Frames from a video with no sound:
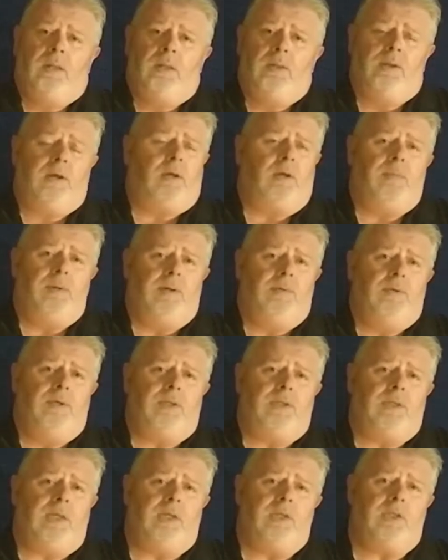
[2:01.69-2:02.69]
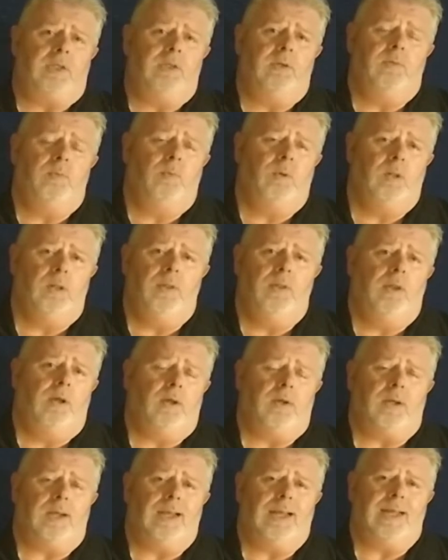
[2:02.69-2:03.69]
The coming recession will
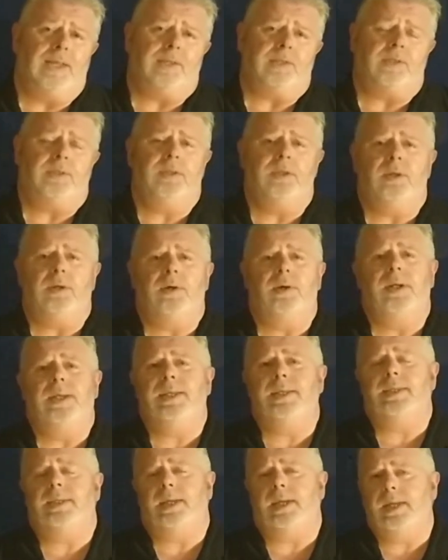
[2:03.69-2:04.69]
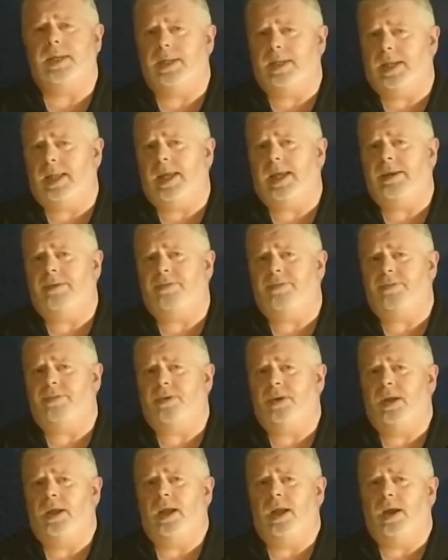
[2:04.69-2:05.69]
not last your entire life.
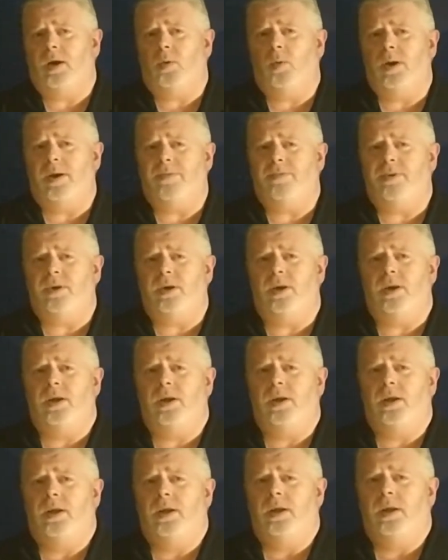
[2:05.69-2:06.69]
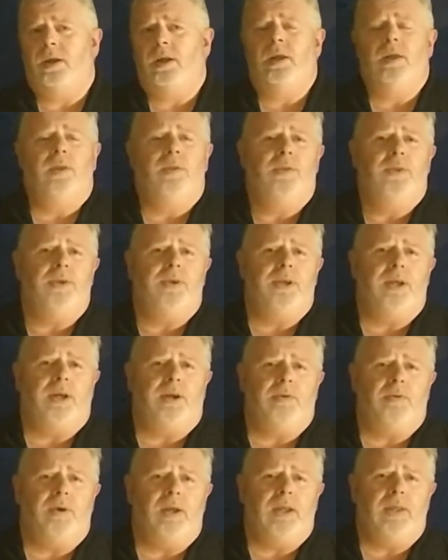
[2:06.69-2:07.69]
However, the
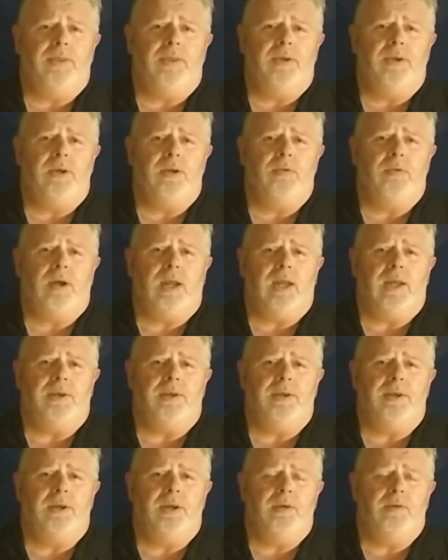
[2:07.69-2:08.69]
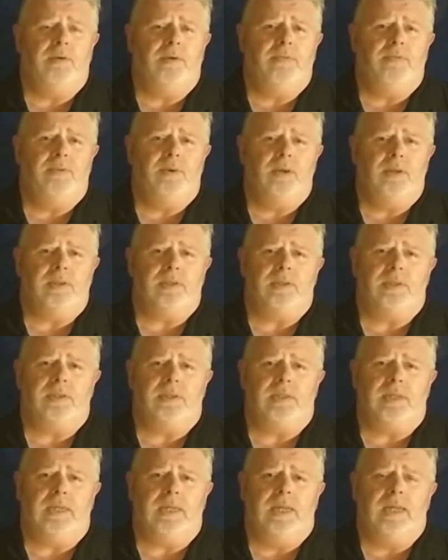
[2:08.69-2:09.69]
degree that you get at
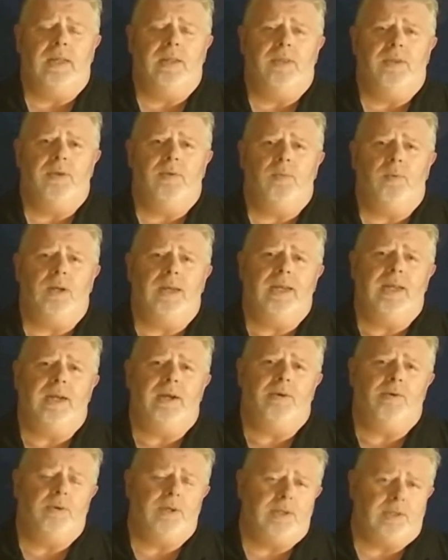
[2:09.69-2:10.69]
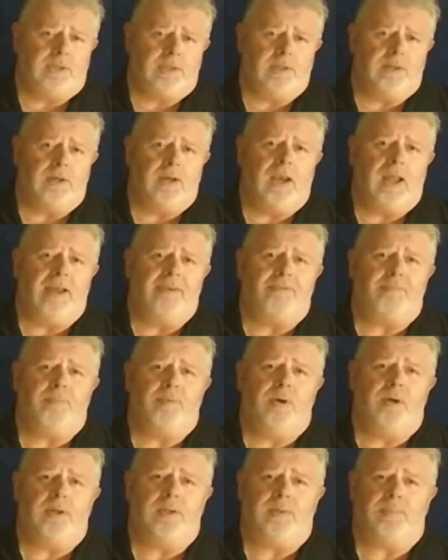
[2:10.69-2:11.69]
university that will increase your life
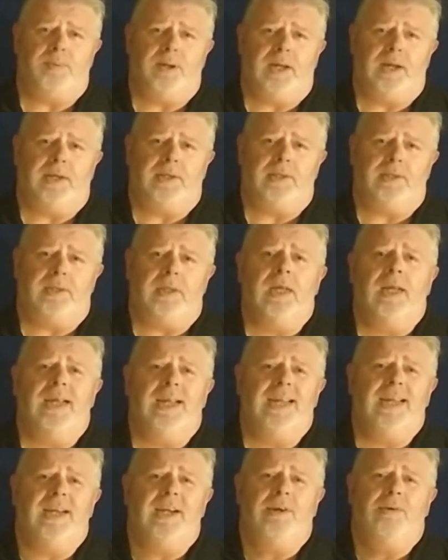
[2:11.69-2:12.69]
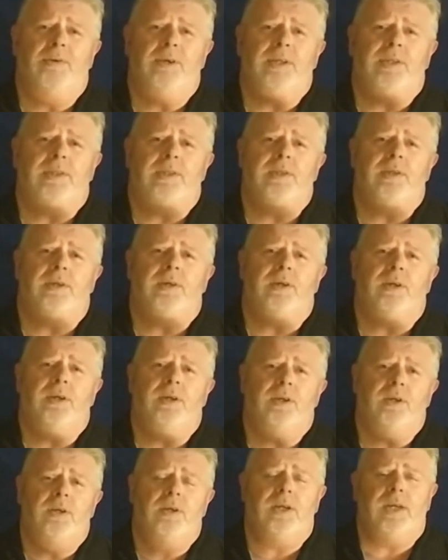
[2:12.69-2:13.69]
prospects, increase your
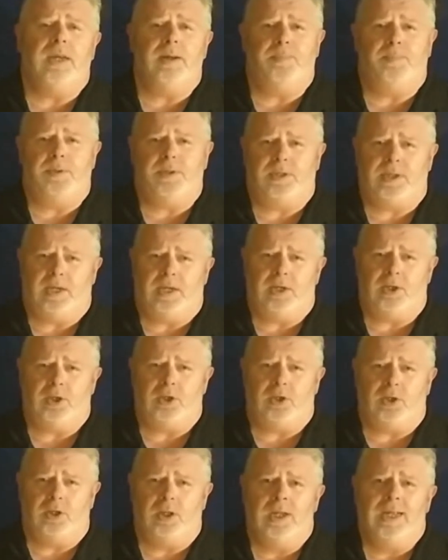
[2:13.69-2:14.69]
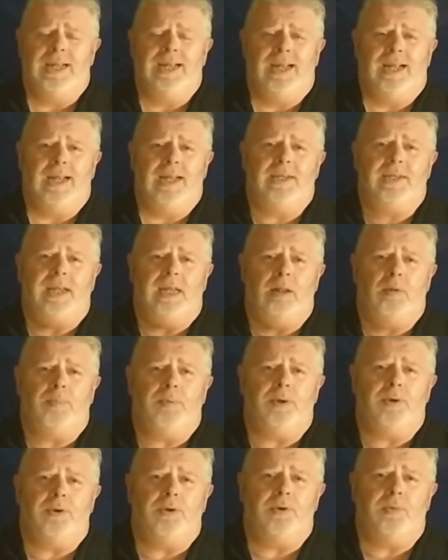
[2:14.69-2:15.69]
earning potential, and
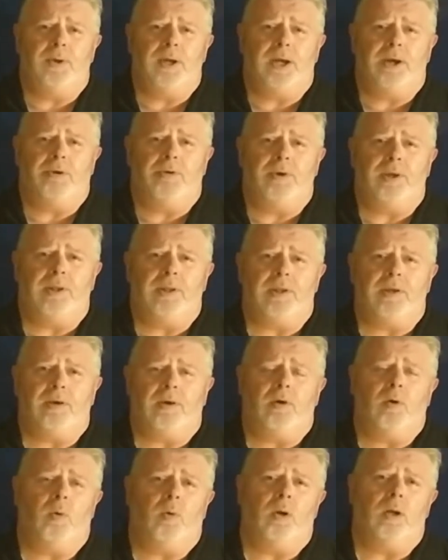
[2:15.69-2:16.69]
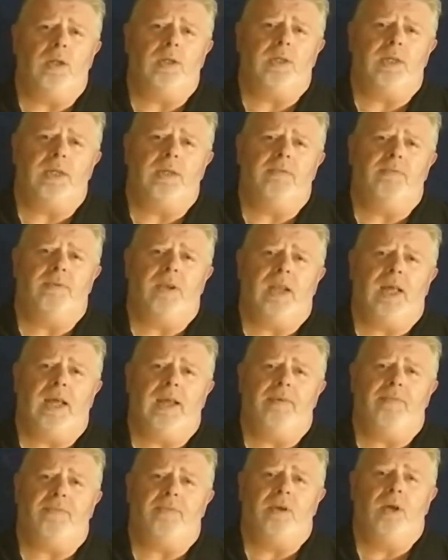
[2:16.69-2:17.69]
help you to increase your quality of
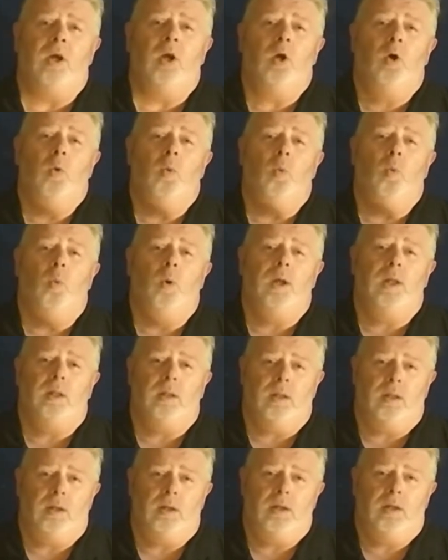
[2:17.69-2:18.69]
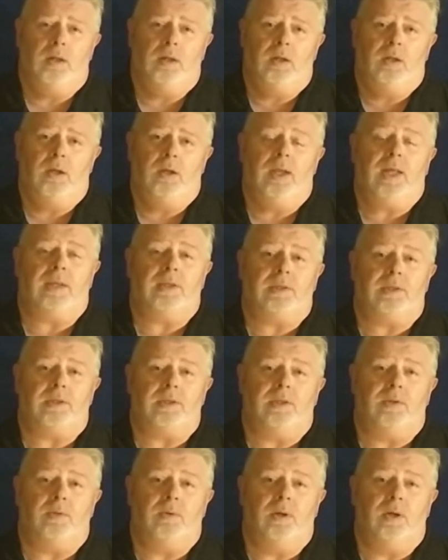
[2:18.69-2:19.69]
life will last
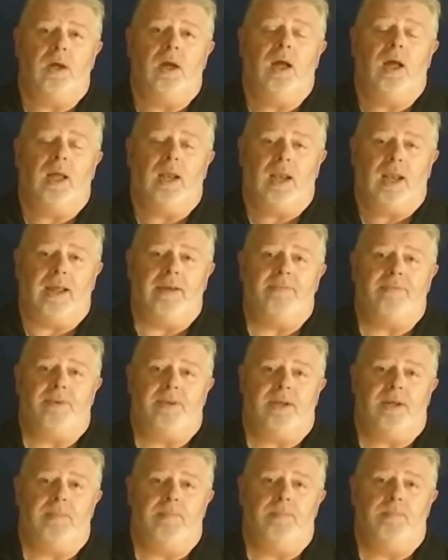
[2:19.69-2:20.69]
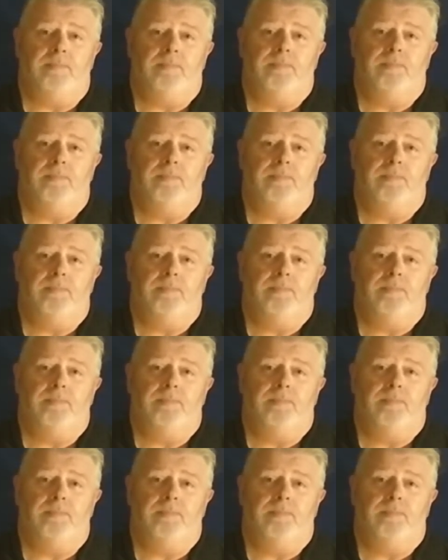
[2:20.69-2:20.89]
you a lifetime.